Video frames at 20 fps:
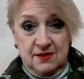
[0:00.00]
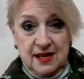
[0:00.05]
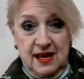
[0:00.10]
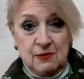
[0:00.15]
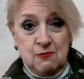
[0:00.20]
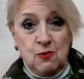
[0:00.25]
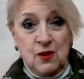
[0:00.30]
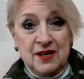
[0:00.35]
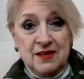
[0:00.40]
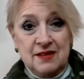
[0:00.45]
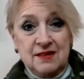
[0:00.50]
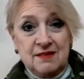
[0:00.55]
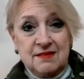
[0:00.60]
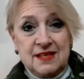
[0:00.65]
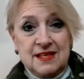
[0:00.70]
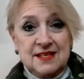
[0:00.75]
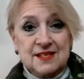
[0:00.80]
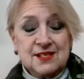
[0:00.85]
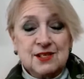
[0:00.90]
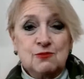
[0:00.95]
And one of the
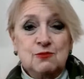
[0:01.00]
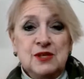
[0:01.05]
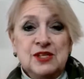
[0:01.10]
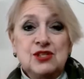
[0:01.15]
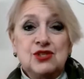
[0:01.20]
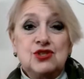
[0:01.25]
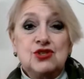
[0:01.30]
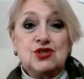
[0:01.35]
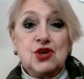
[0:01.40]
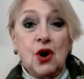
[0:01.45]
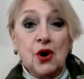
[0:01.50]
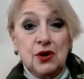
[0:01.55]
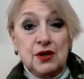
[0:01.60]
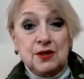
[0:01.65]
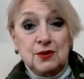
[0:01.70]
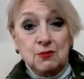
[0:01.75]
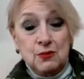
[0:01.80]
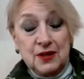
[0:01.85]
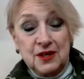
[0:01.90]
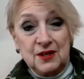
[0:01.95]
things that we
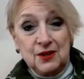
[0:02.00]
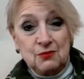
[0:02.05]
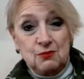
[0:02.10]
started with